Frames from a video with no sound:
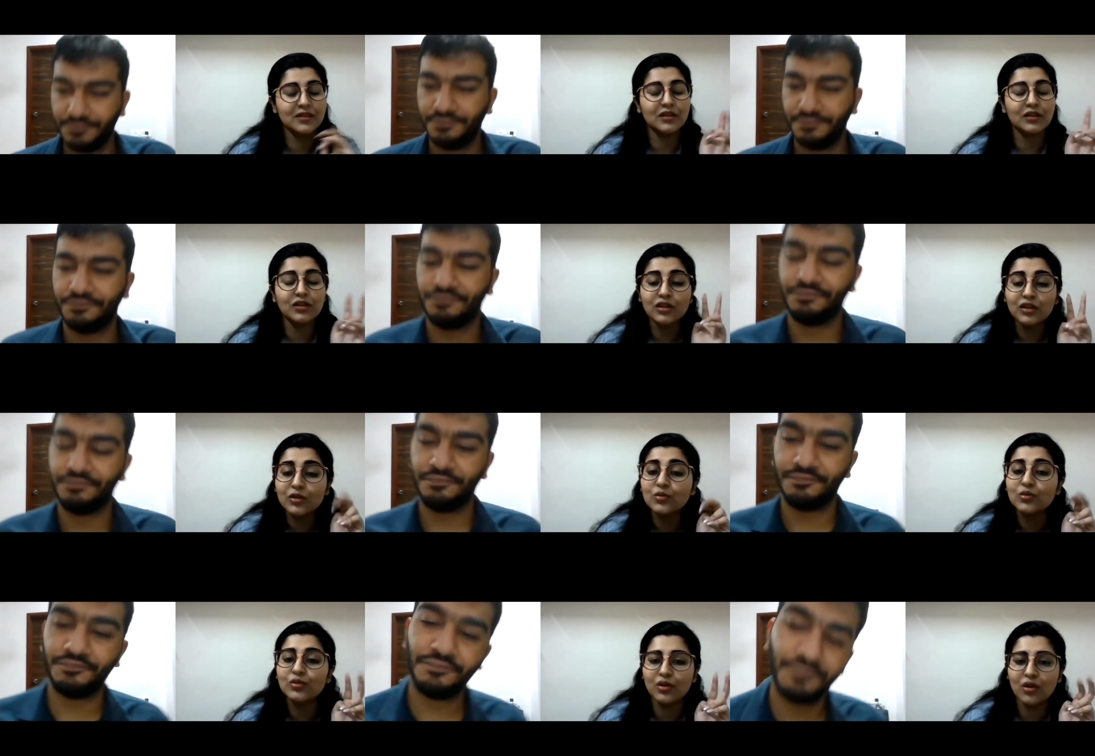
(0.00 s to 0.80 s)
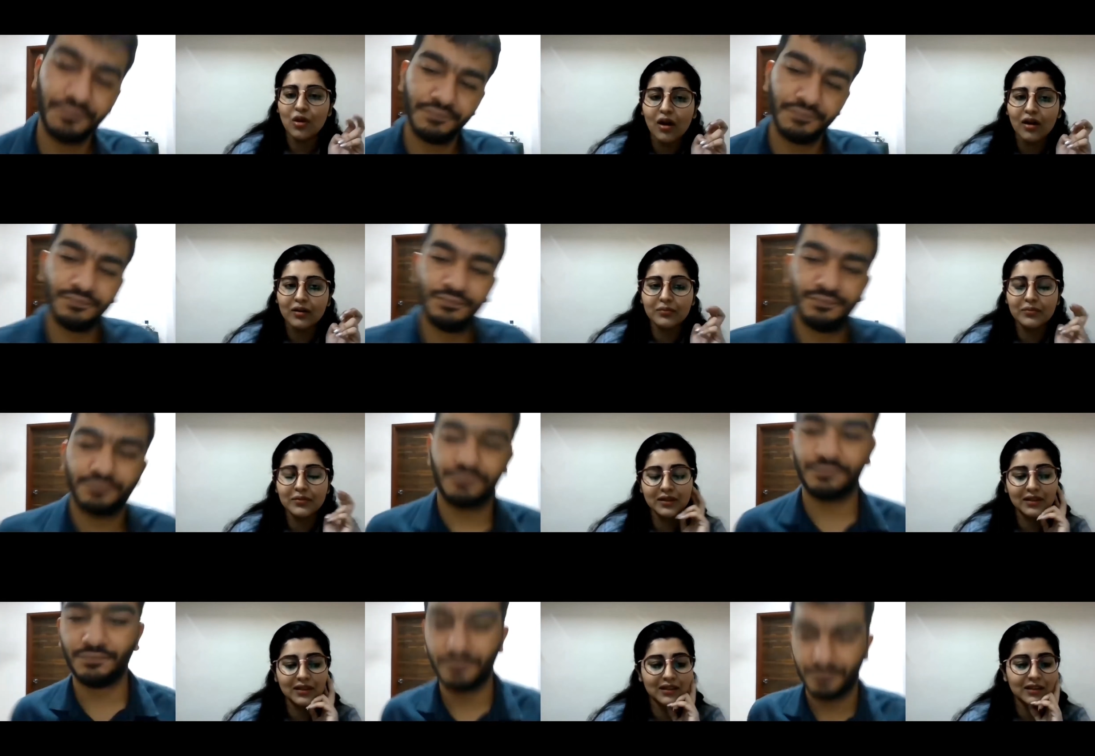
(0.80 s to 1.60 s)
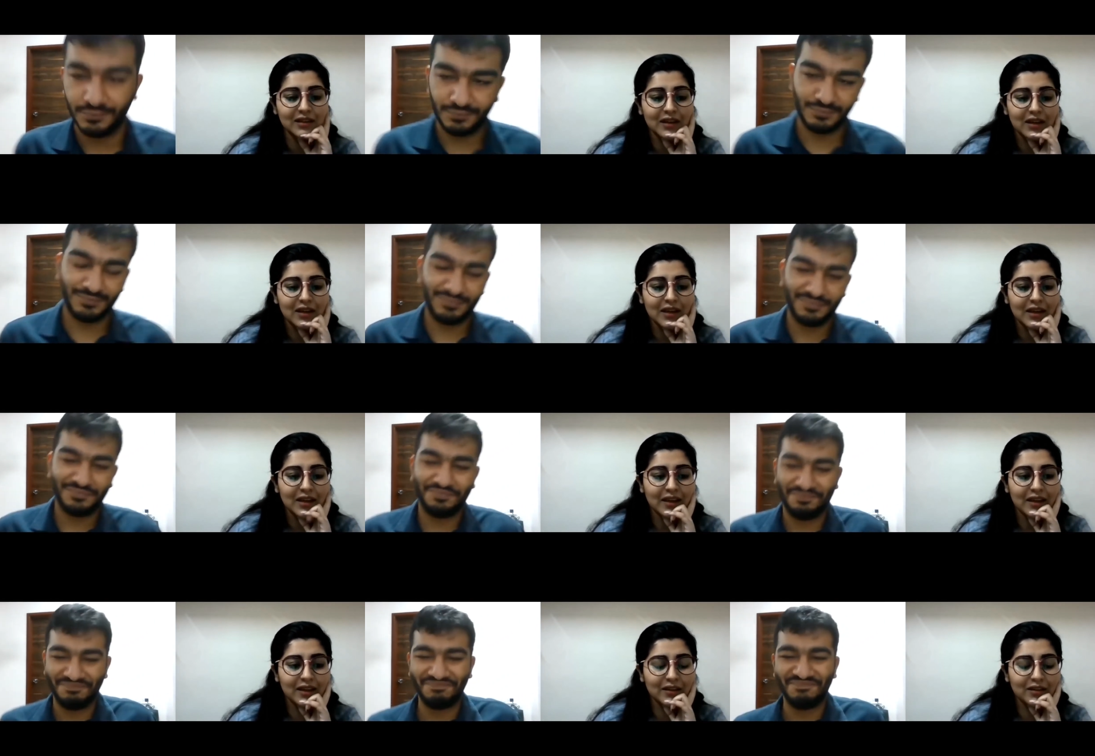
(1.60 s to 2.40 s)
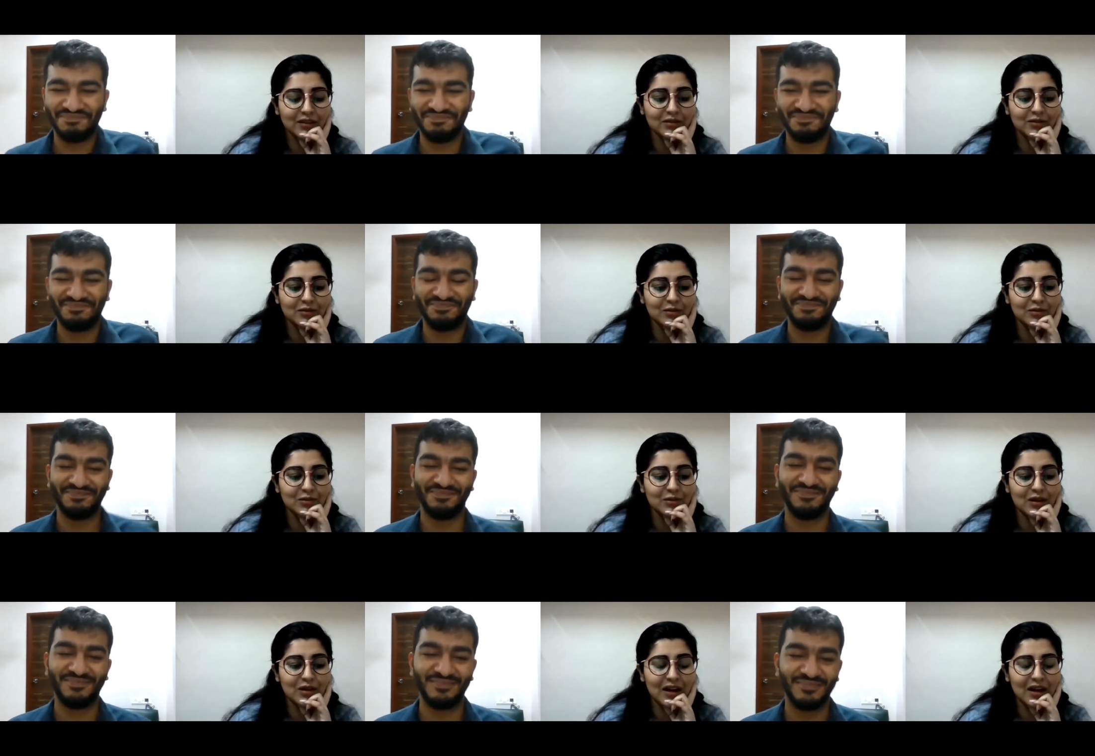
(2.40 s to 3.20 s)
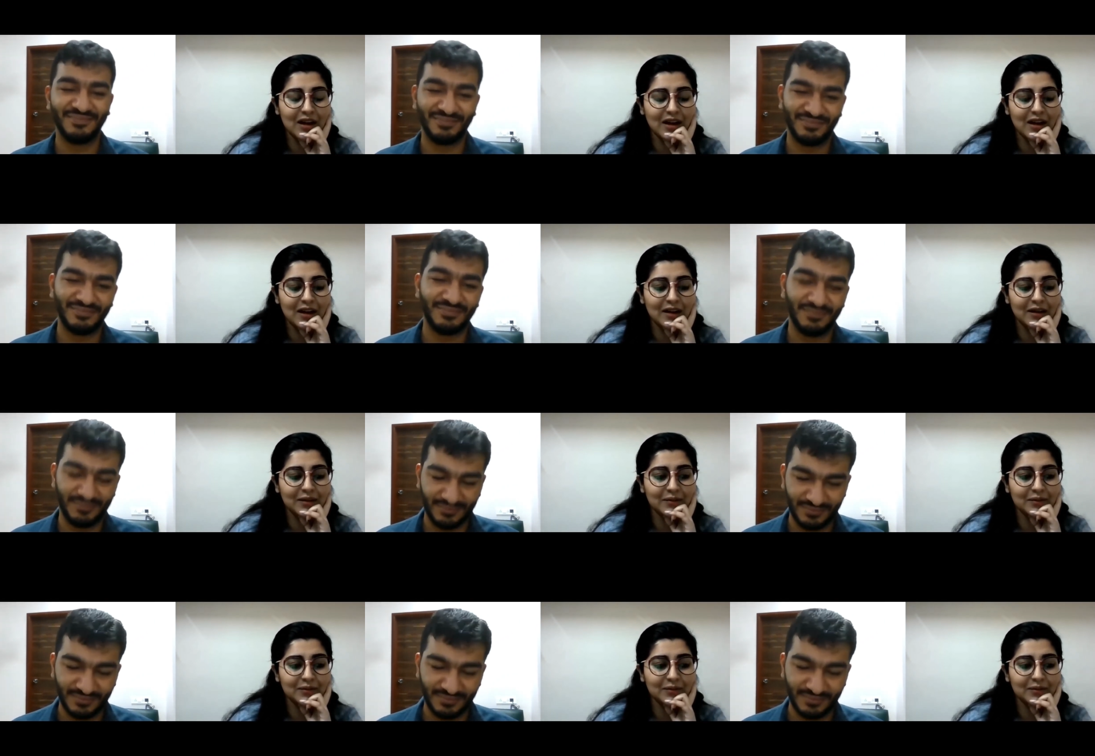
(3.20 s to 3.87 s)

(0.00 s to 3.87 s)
Speaker 1: the new normal into uh,